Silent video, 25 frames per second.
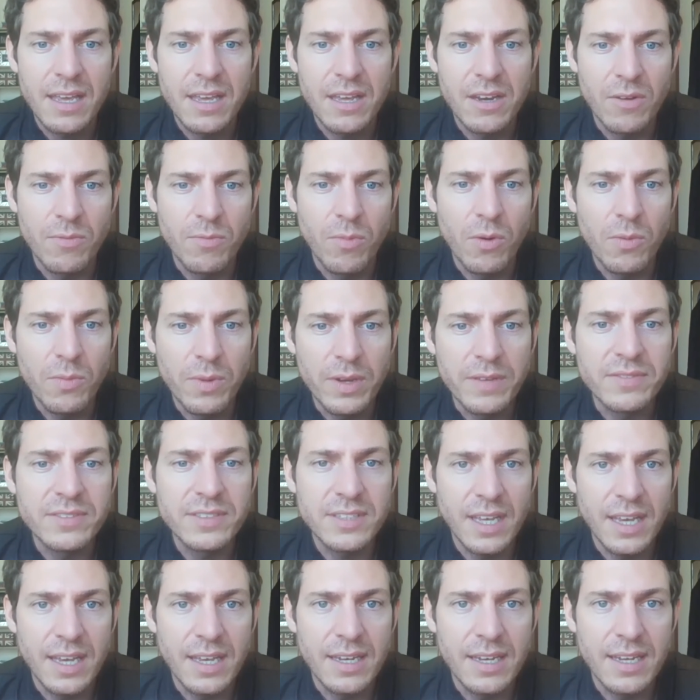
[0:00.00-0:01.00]
what we've
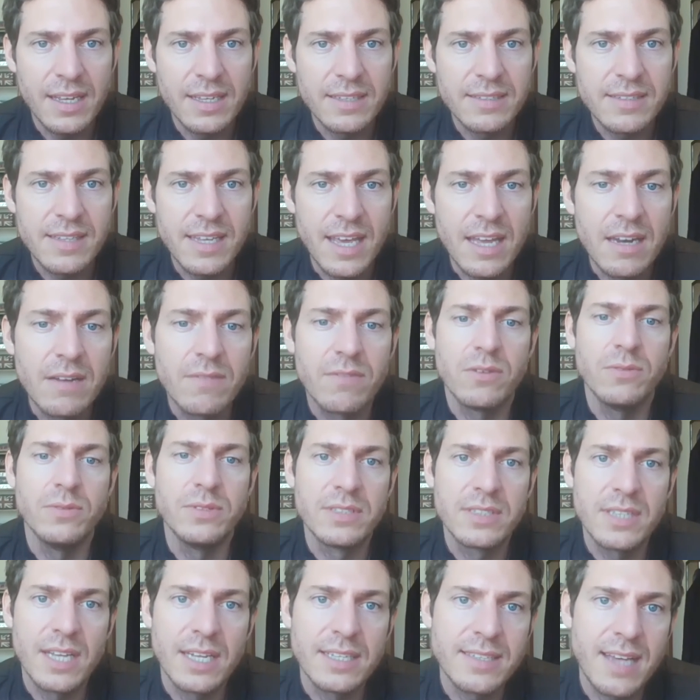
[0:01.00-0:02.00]
seen is the
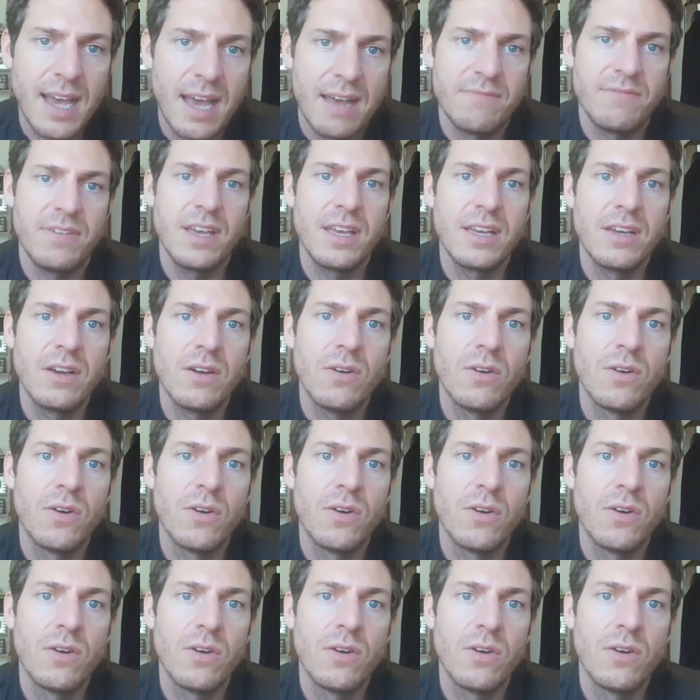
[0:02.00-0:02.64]
influence that's having